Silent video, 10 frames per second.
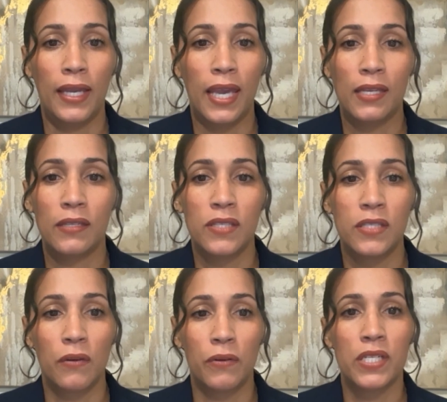I can't
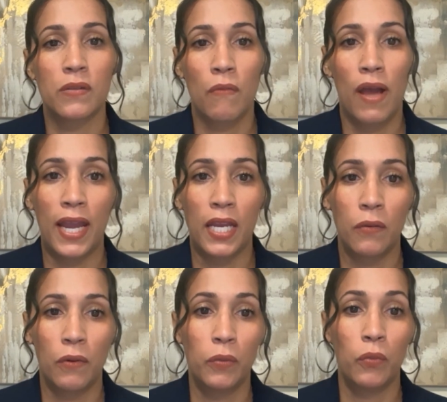see a reason why
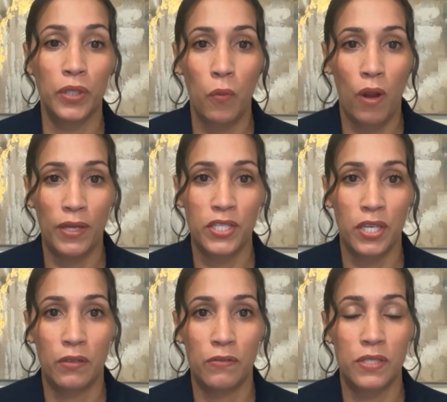anyone wouldn't want
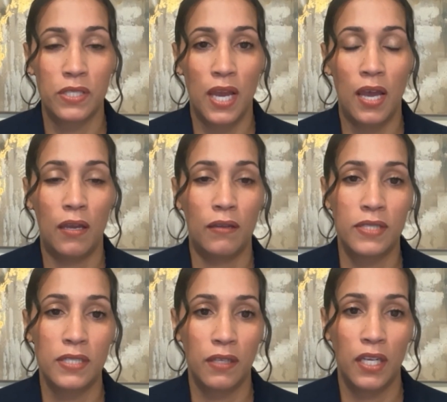to use,
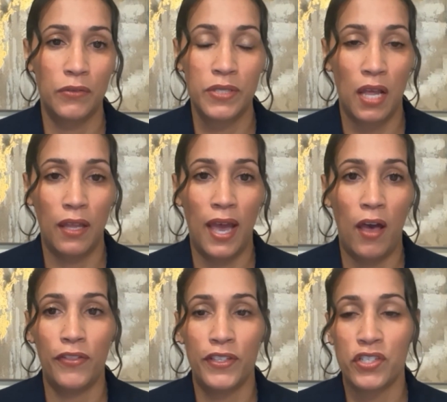
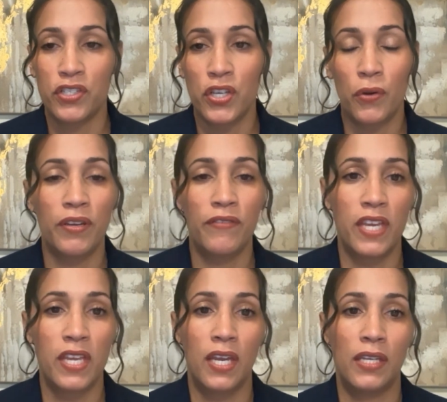telehealth. It's just so
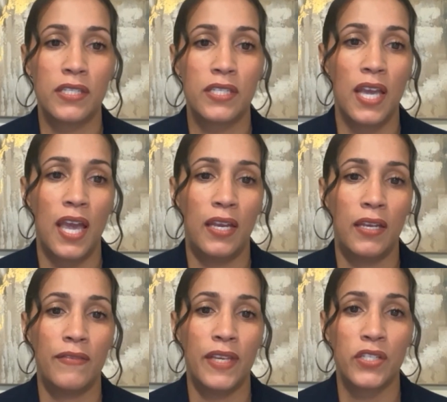convenient
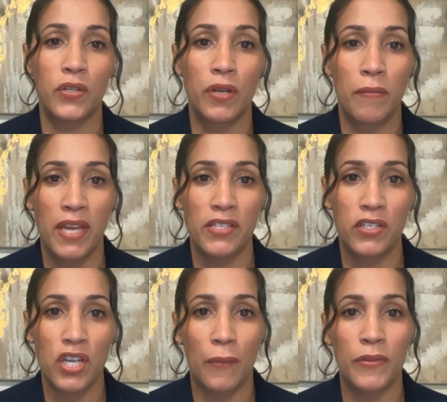and they do an
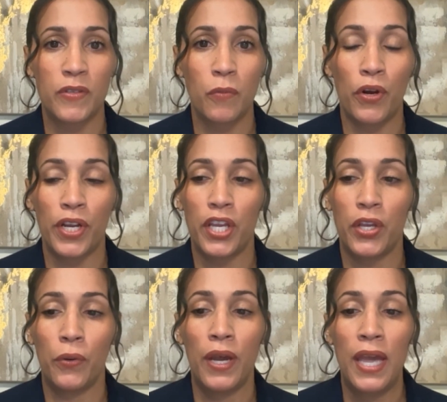amazing job of supporting
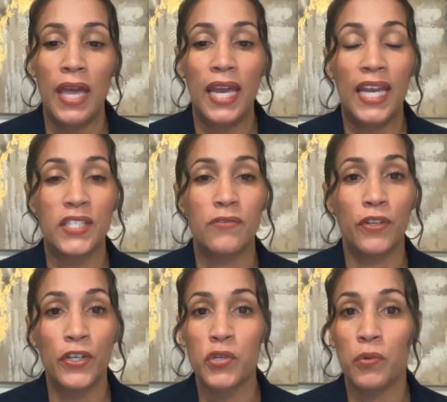you. It's
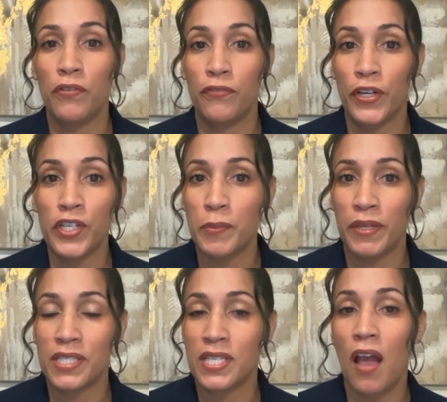virtual first,
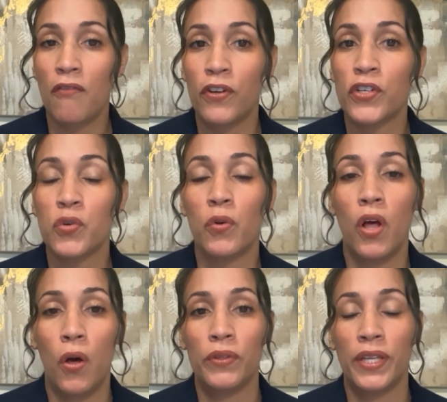but it's not
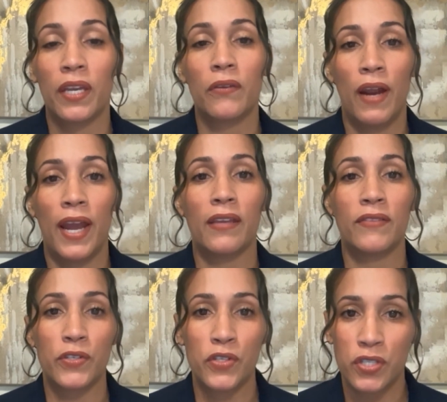virtual only, right?
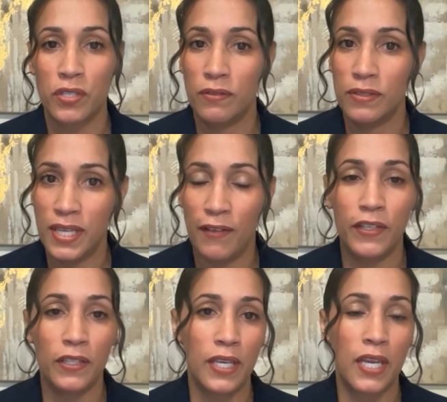There's
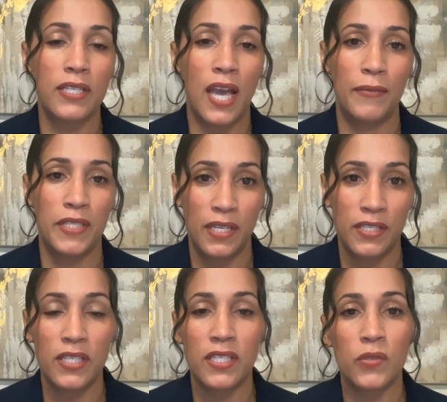definitely times and
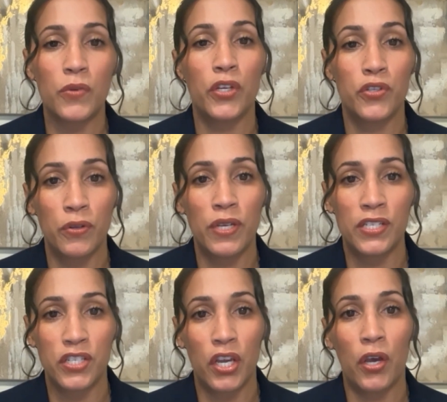instances where you do
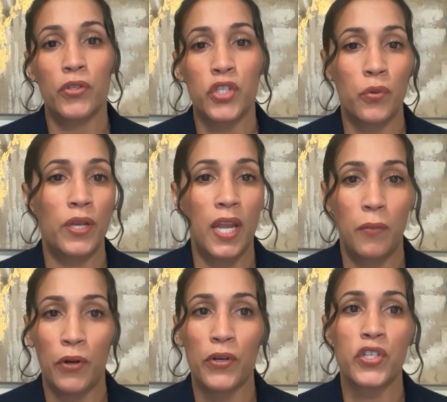need to go to an
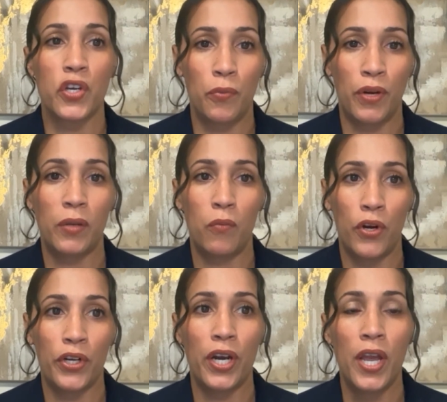in-person or brick and
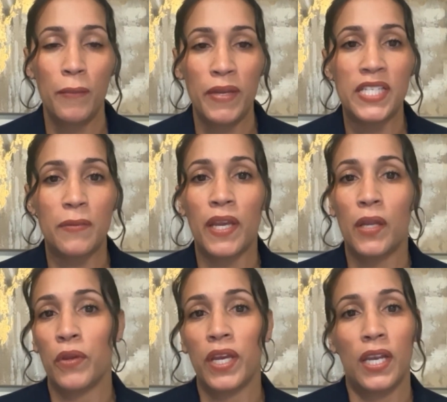mortar PCP,
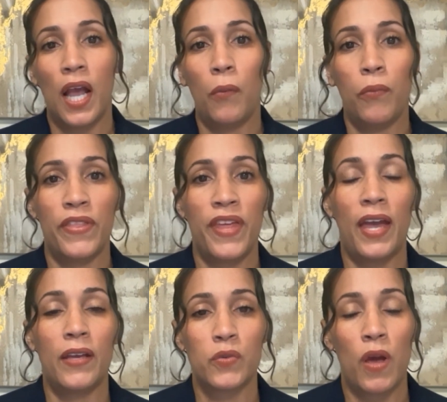and we can help with
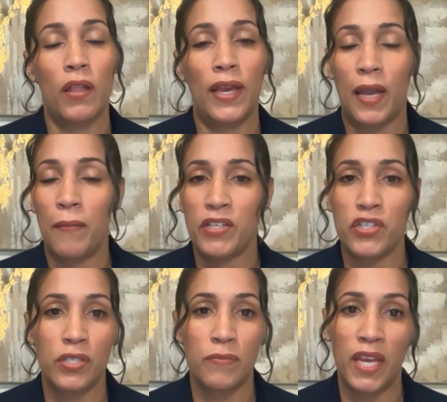that as well. Like I
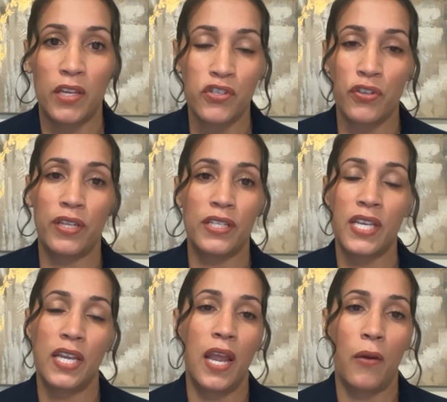mentioned, making sure that it's
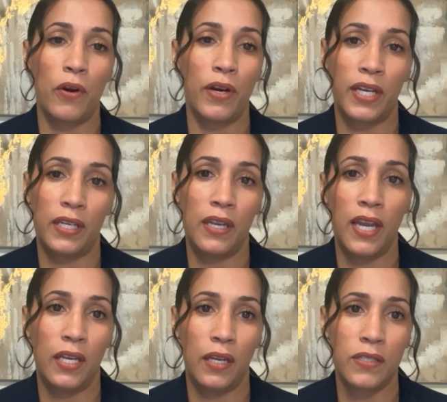in network
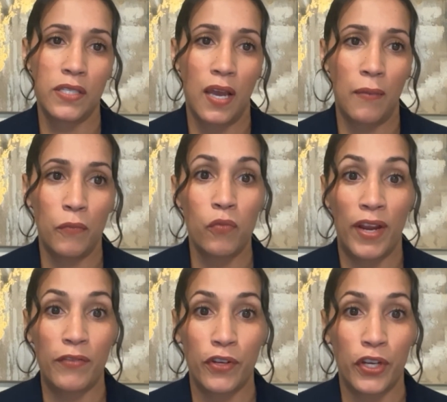and it's
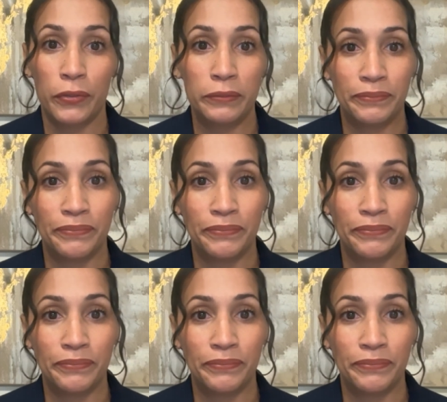right for you.